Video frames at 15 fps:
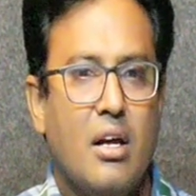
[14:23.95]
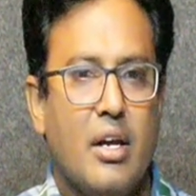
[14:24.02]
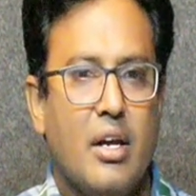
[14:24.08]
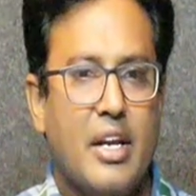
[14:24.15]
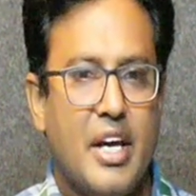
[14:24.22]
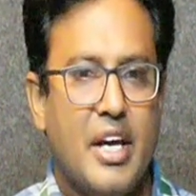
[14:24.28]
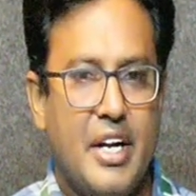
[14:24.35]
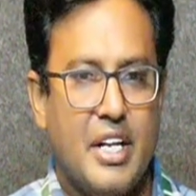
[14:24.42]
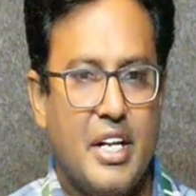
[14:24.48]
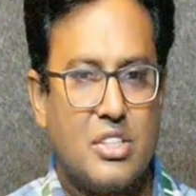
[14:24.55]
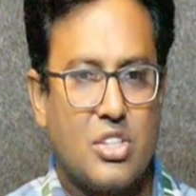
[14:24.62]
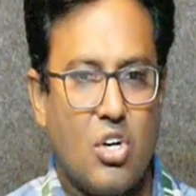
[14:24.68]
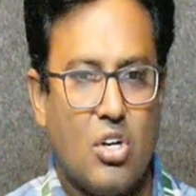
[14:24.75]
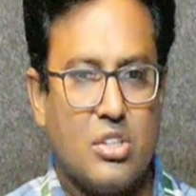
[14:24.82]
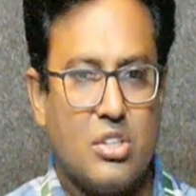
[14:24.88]
inheritance
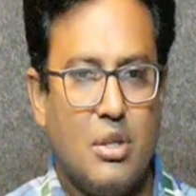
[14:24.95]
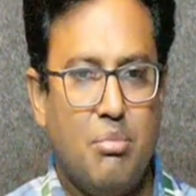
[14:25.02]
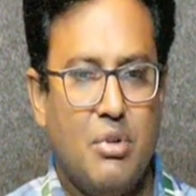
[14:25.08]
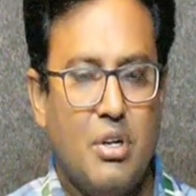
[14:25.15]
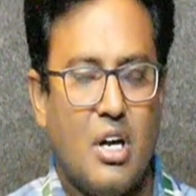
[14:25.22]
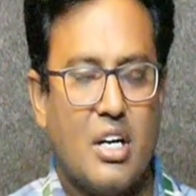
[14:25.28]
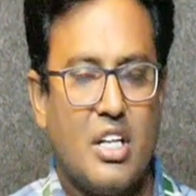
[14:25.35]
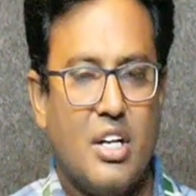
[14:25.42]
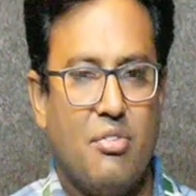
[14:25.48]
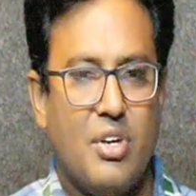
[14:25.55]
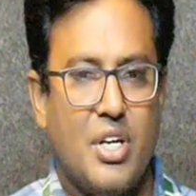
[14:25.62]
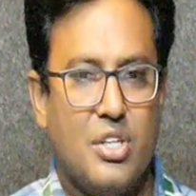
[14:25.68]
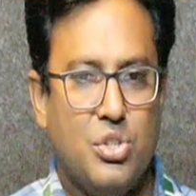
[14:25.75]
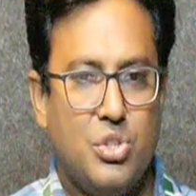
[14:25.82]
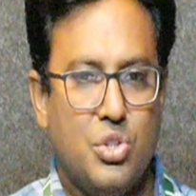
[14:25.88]
concept, another
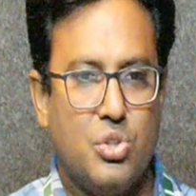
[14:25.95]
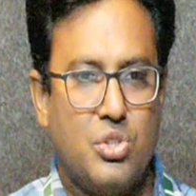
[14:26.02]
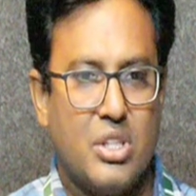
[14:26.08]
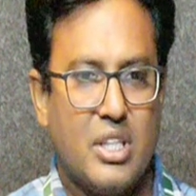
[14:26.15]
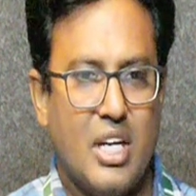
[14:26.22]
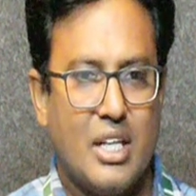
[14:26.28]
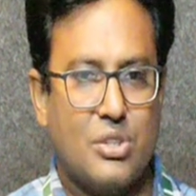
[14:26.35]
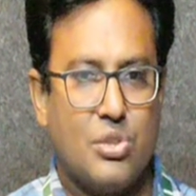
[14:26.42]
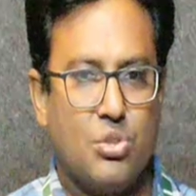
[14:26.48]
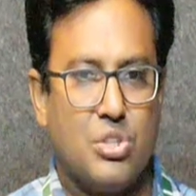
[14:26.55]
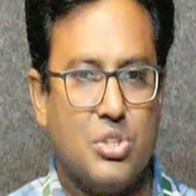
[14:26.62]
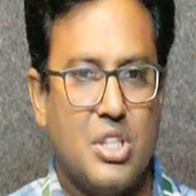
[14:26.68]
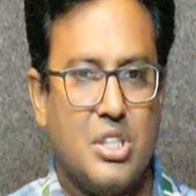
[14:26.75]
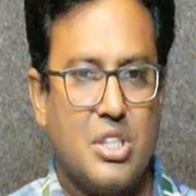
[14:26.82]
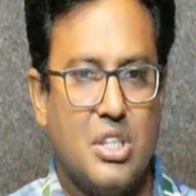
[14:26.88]
way is using the
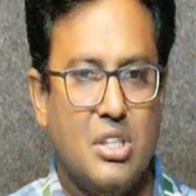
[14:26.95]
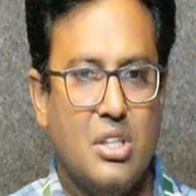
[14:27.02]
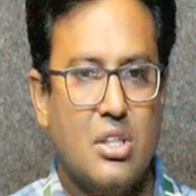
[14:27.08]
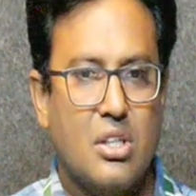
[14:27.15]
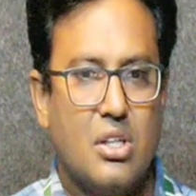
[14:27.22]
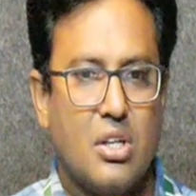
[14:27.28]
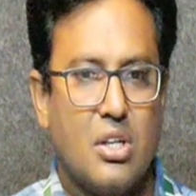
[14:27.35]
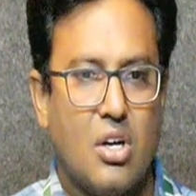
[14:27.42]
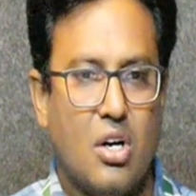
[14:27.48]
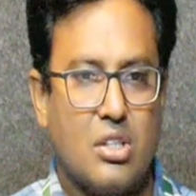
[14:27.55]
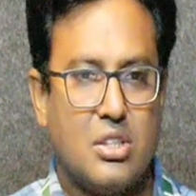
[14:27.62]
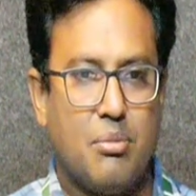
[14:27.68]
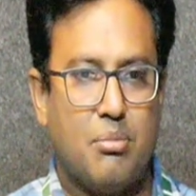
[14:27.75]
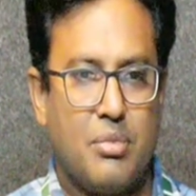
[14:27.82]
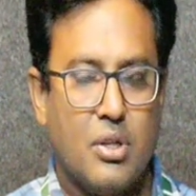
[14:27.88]
association
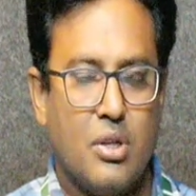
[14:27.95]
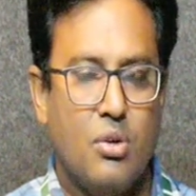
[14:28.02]
concept.